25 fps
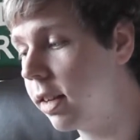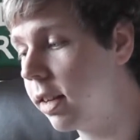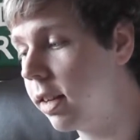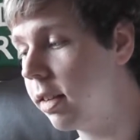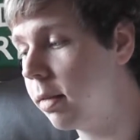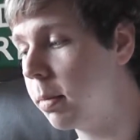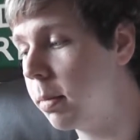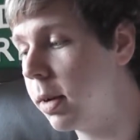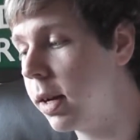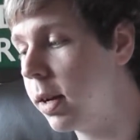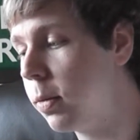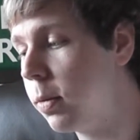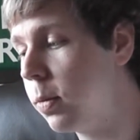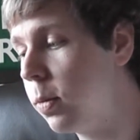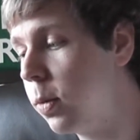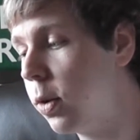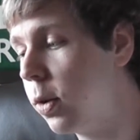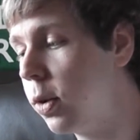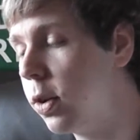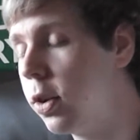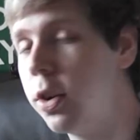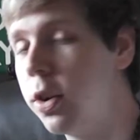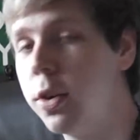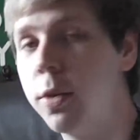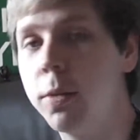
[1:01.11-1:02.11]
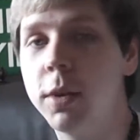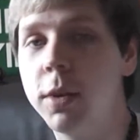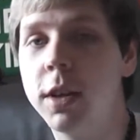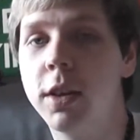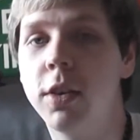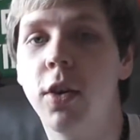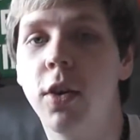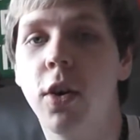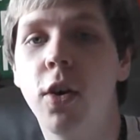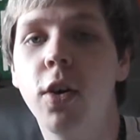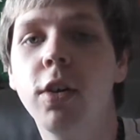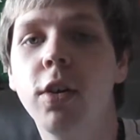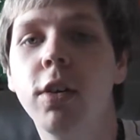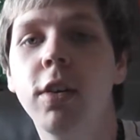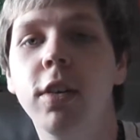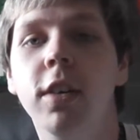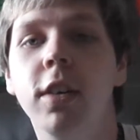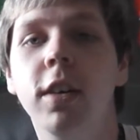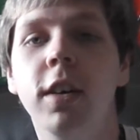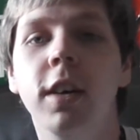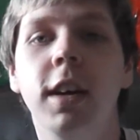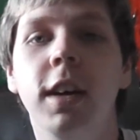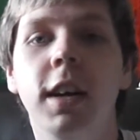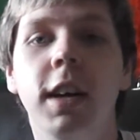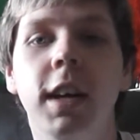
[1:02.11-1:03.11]
He's my one and only dog.
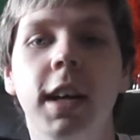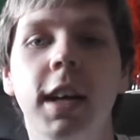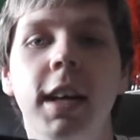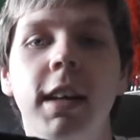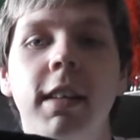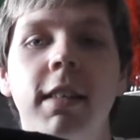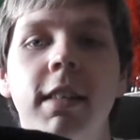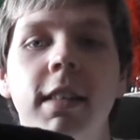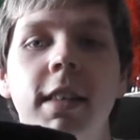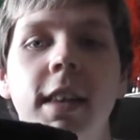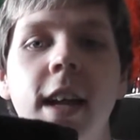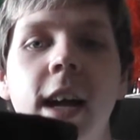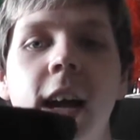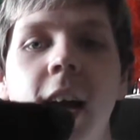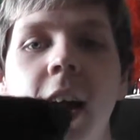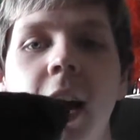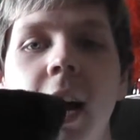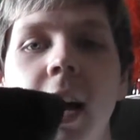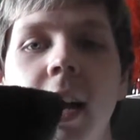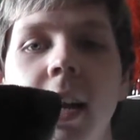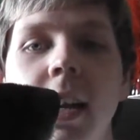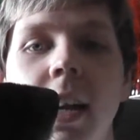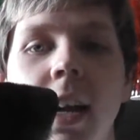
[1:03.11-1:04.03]
He's nine